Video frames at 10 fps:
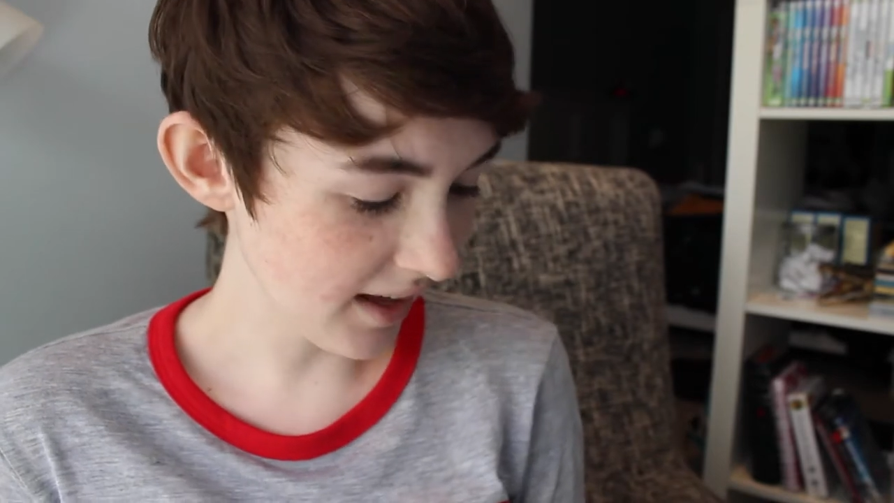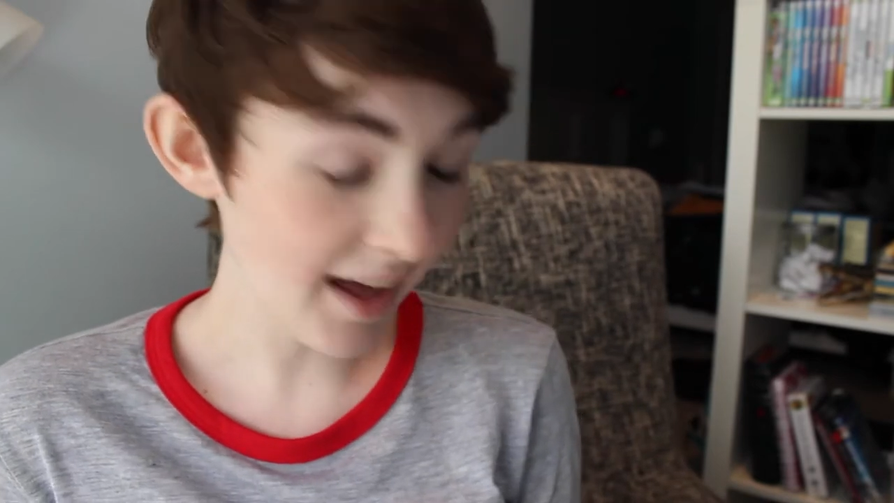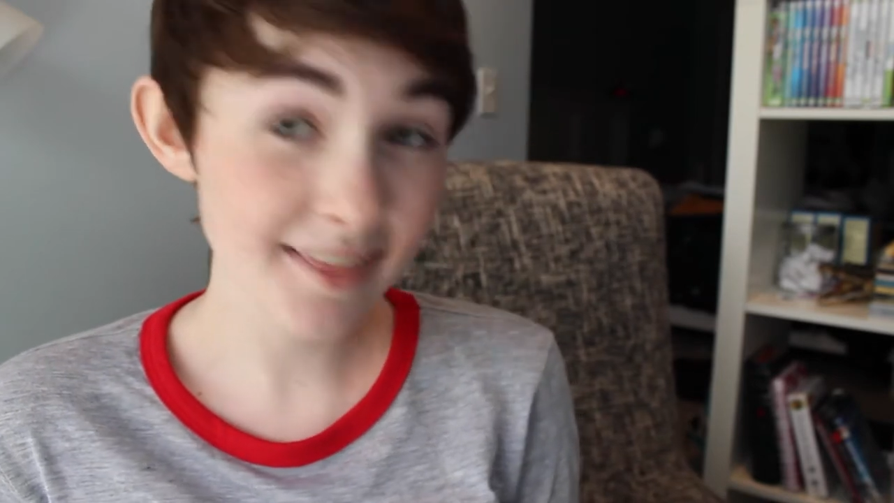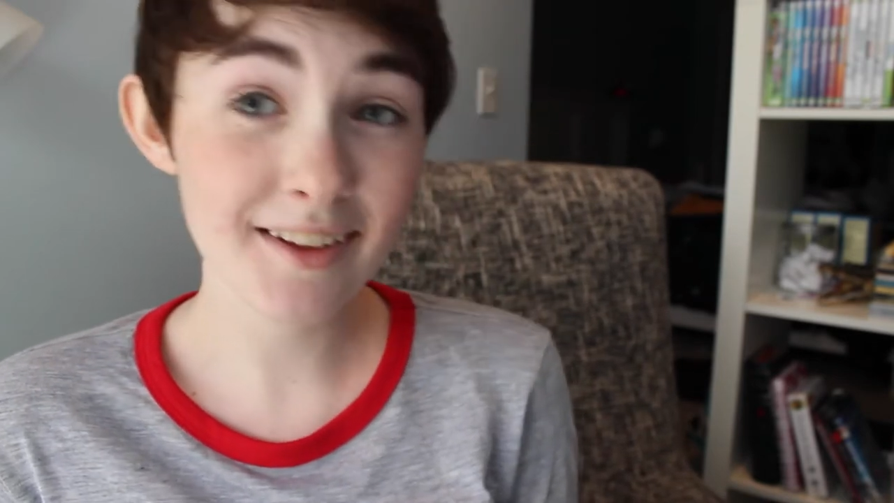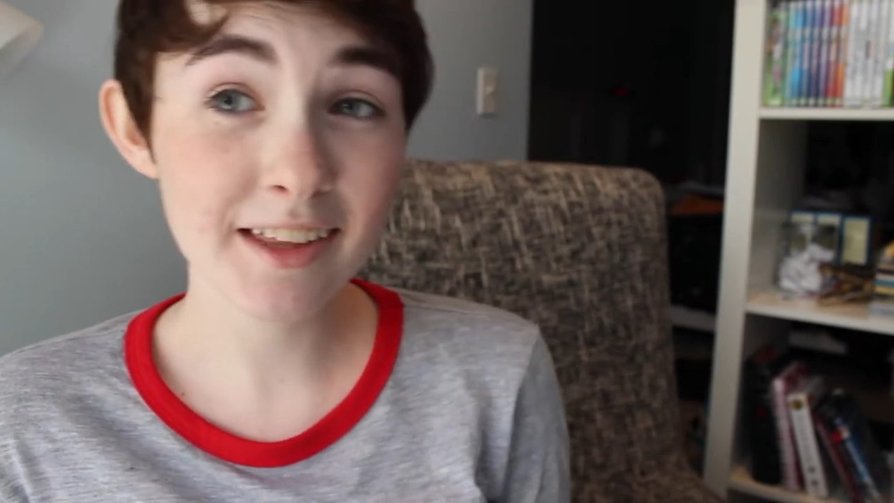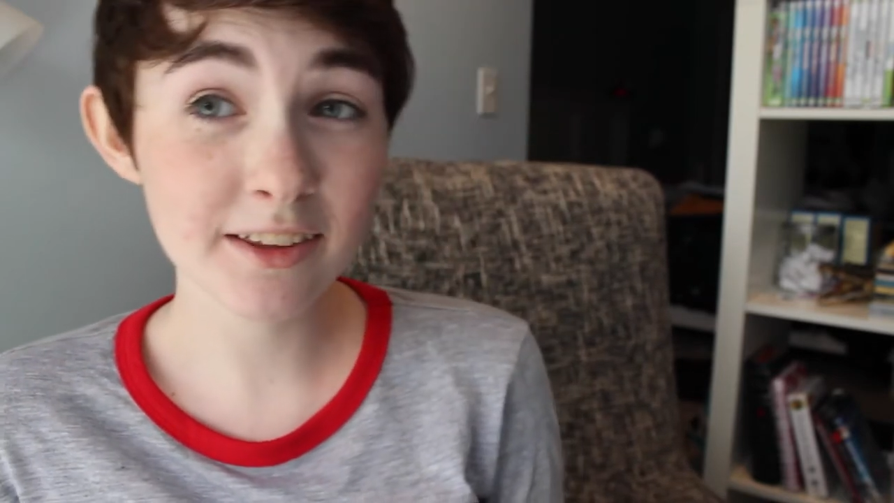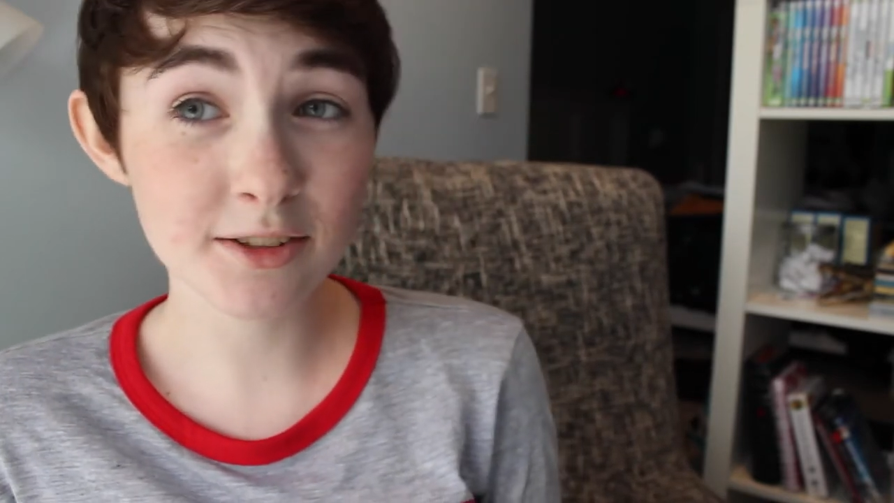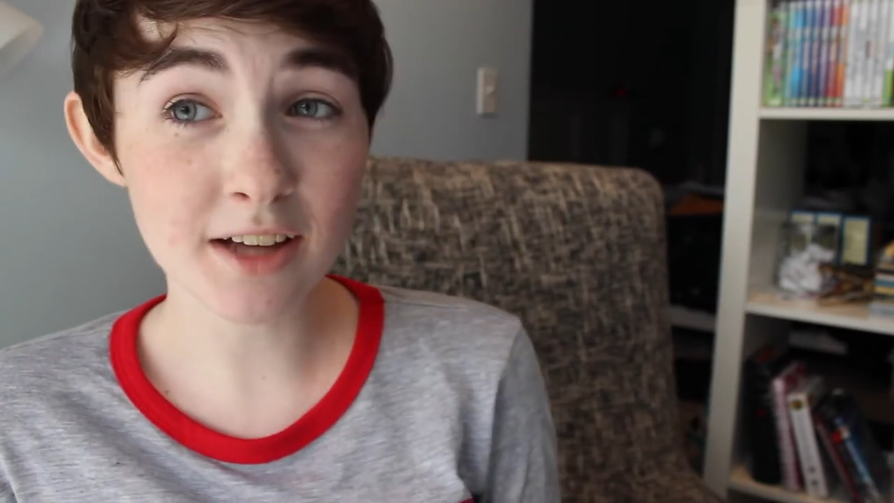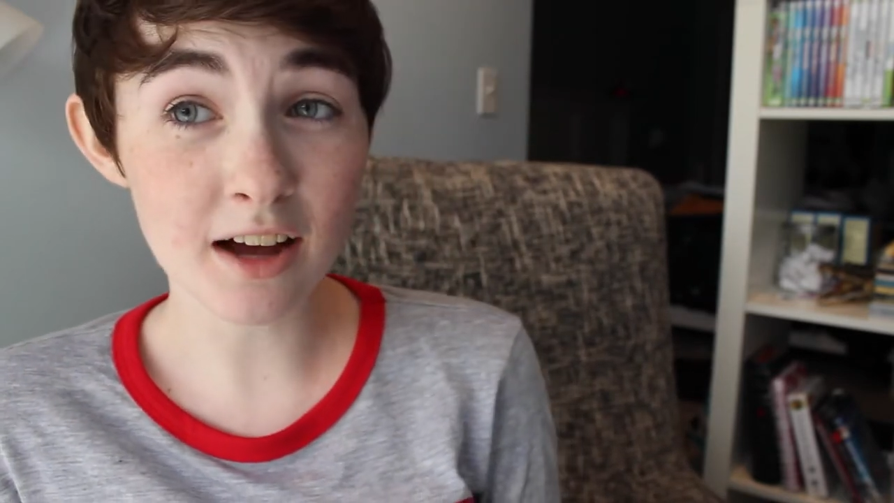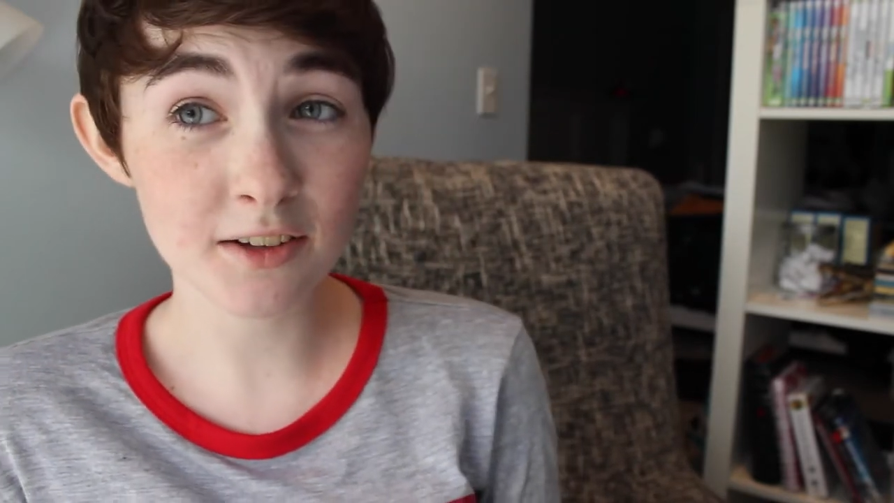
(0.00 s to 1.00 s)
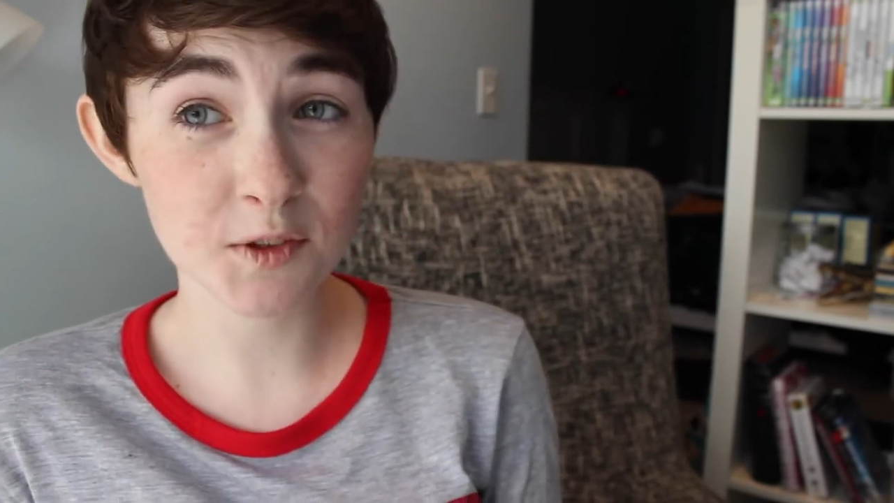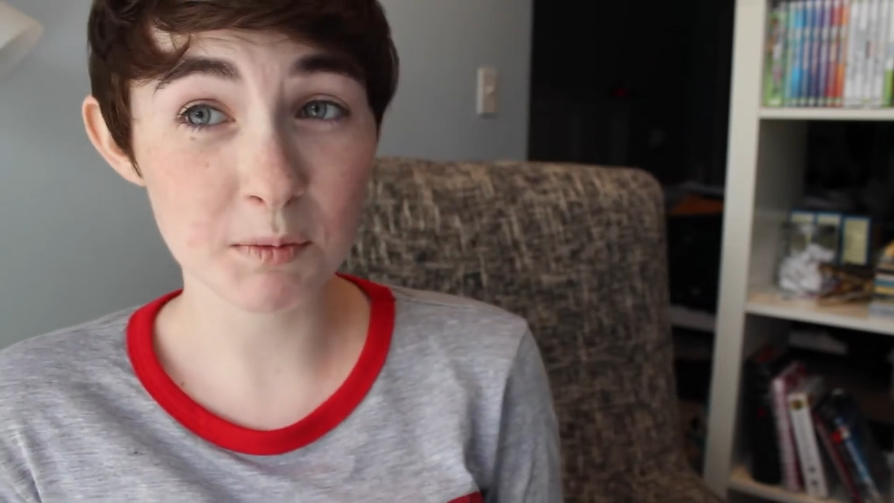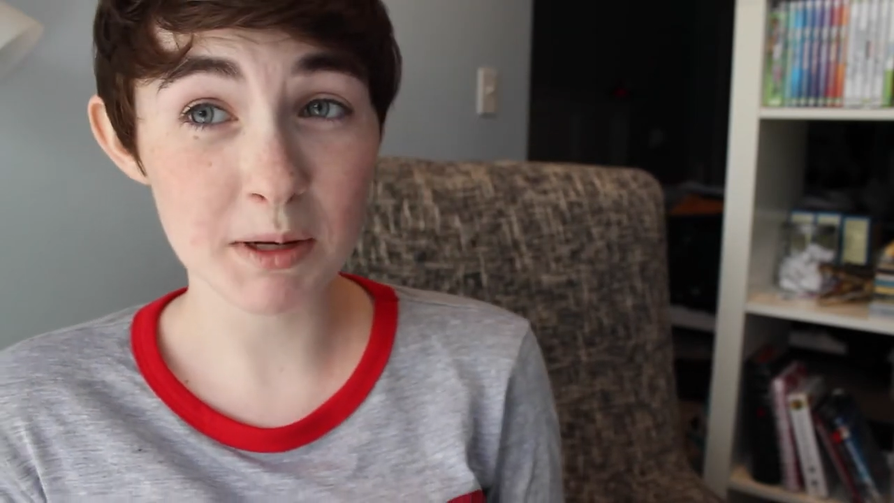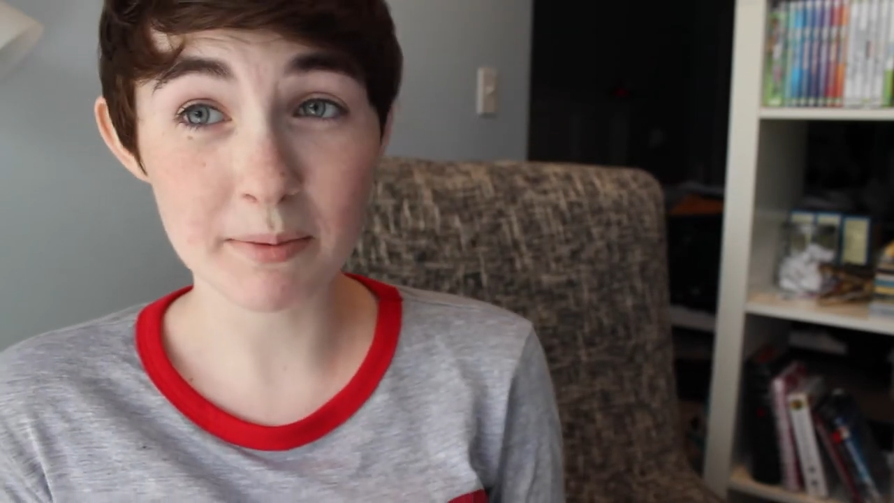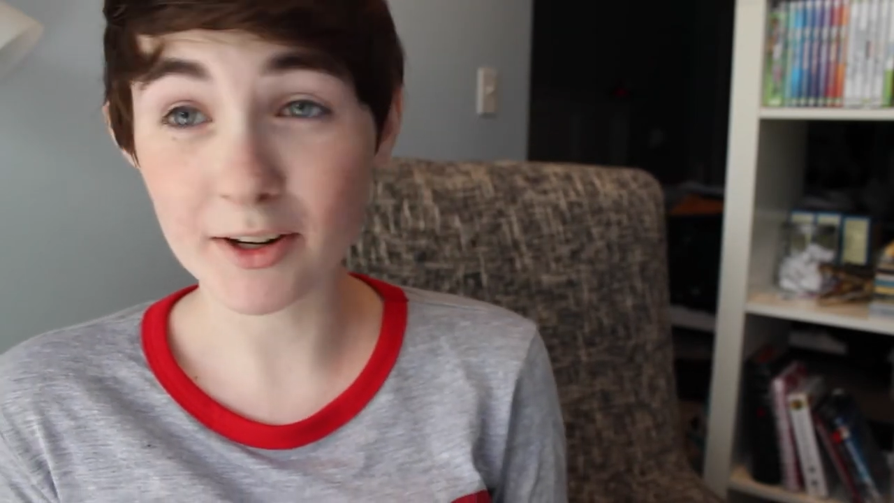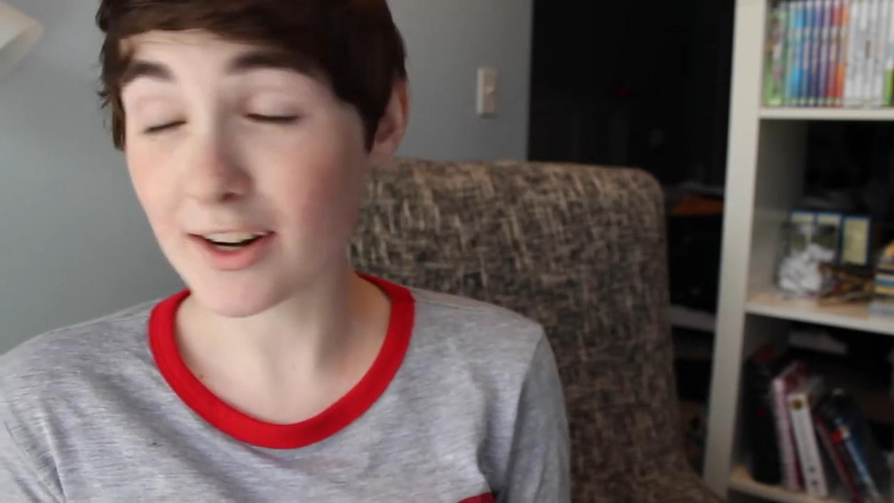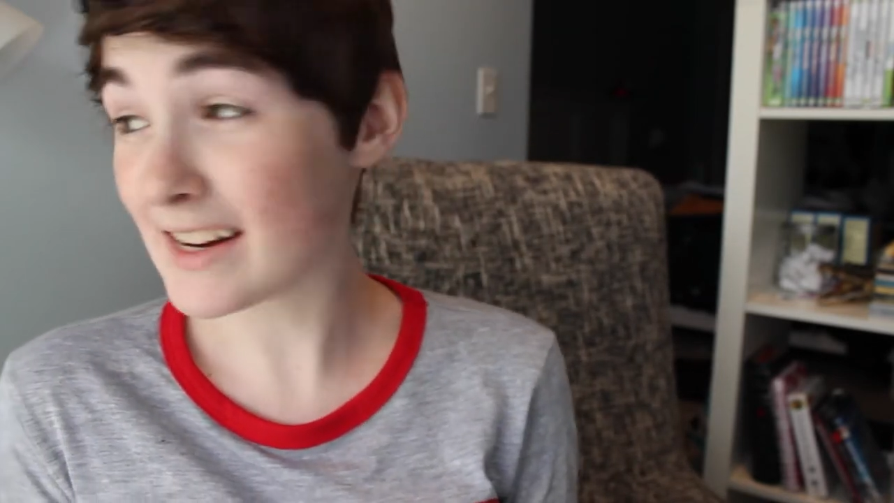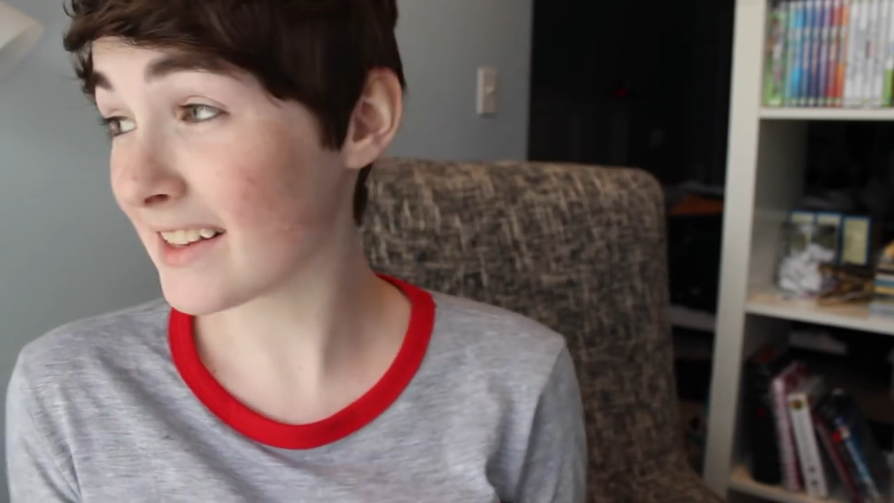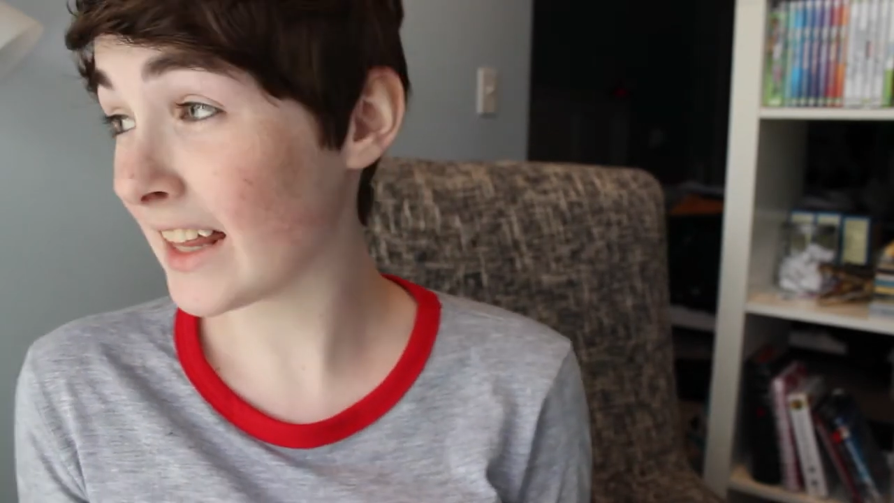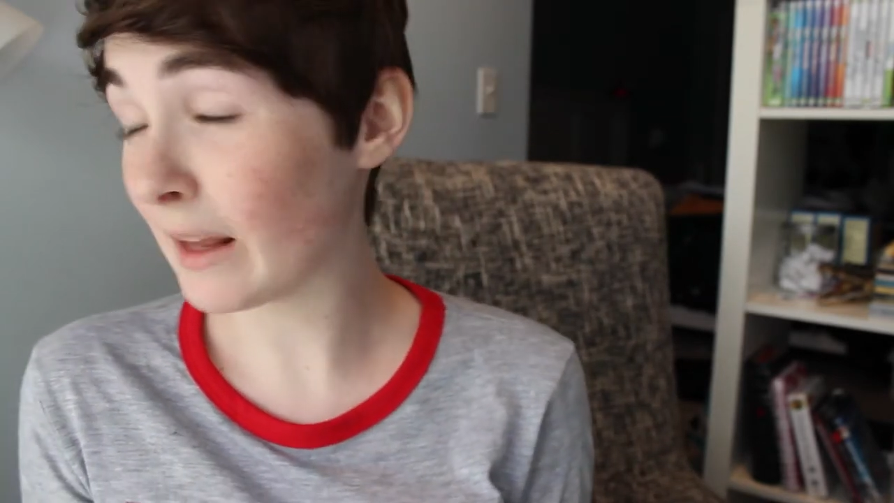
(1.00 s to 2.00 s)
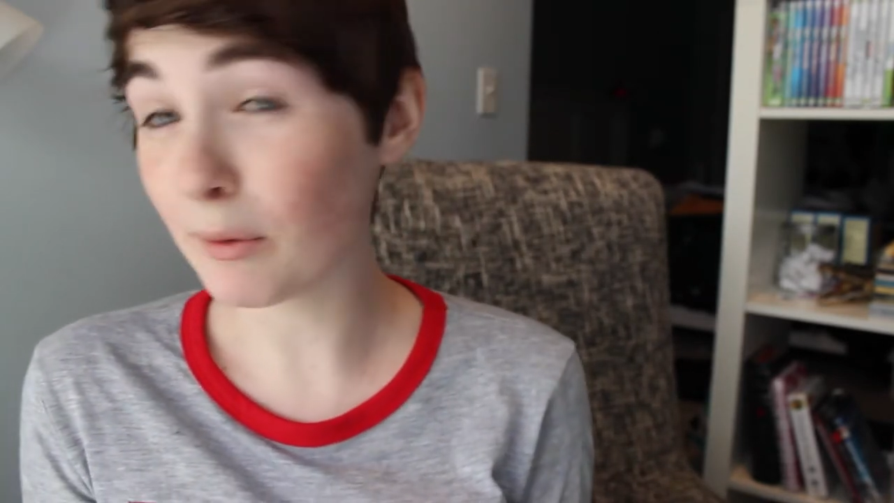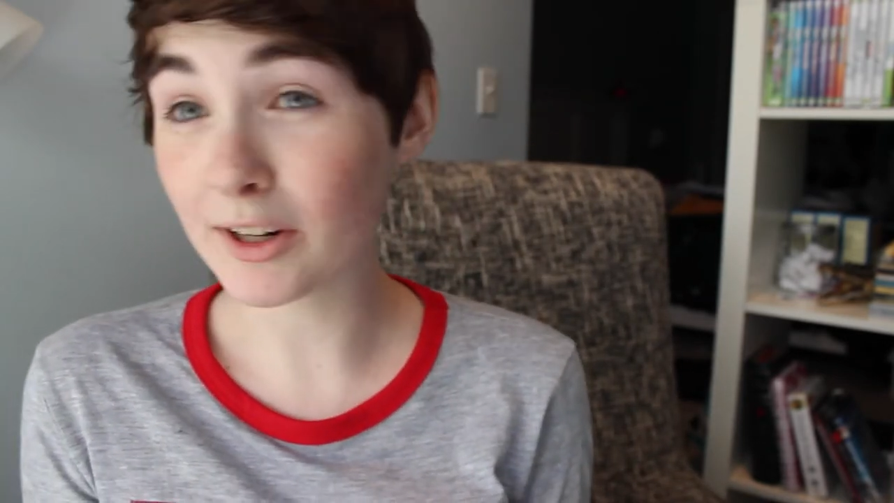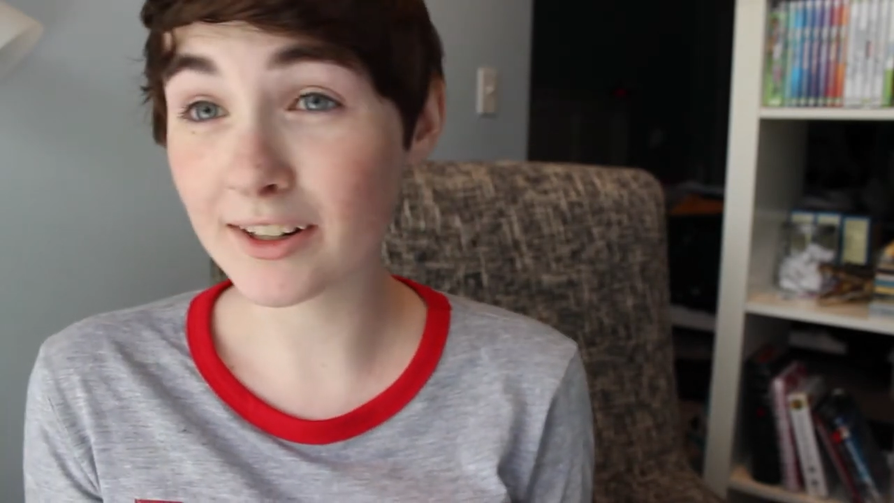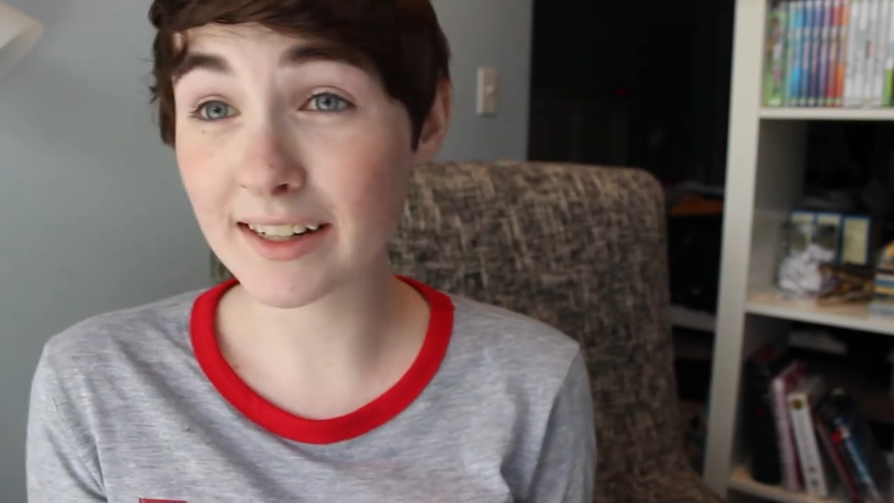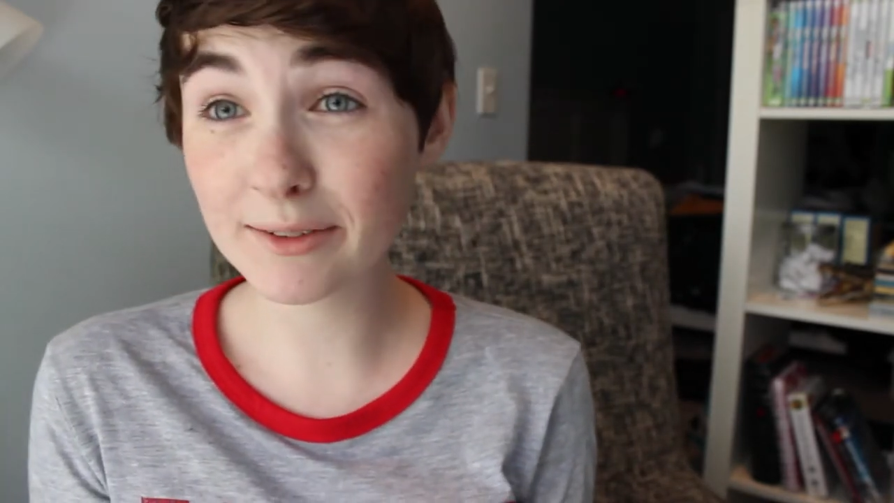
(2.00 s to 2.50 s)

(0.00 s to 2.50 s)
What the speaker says: I thought that those goggles would be a better idea than they were.